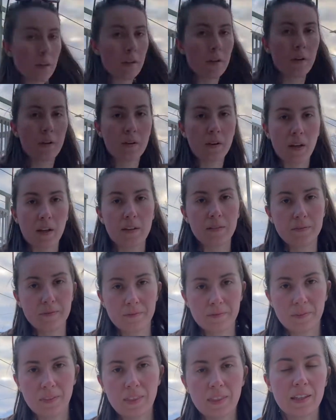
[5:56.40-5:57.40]
Okay,
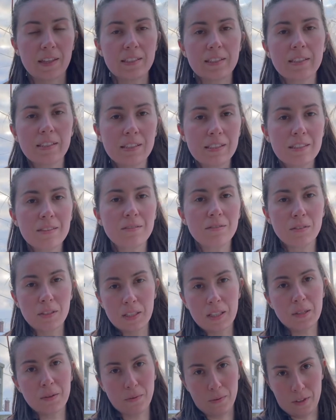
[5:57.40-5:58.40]
this isn't
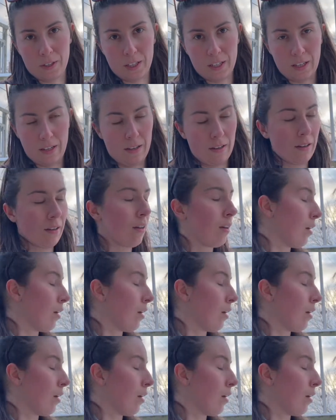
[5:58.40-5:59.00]
really working.